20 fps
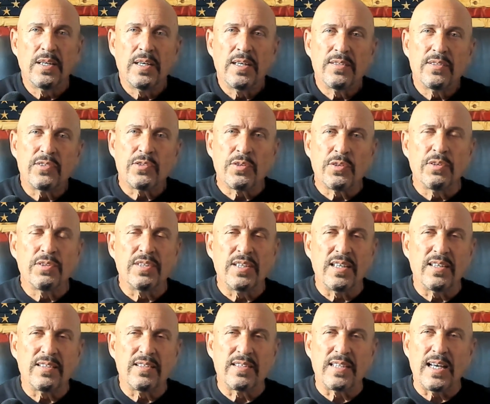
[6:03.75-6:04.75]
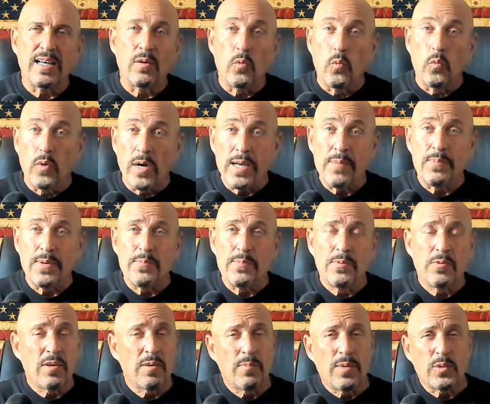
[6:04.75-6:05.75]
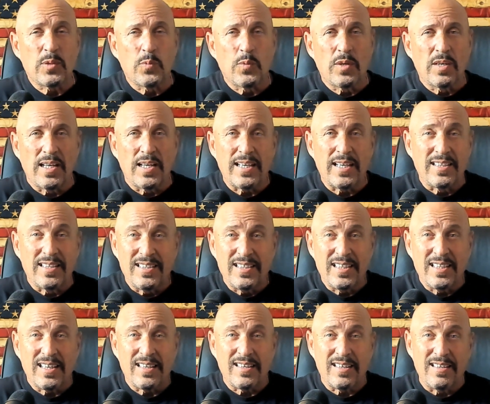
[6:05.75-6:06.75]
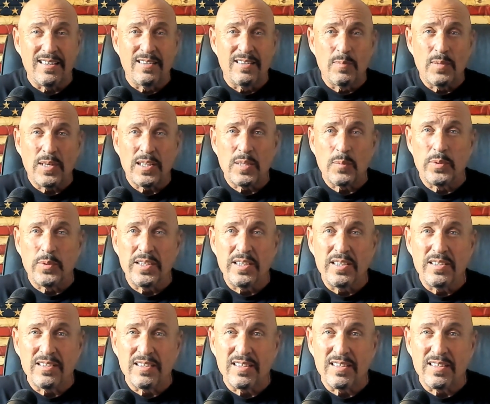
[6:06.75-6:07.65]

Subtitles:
The truth is that white people are much more likely to get killed by the police,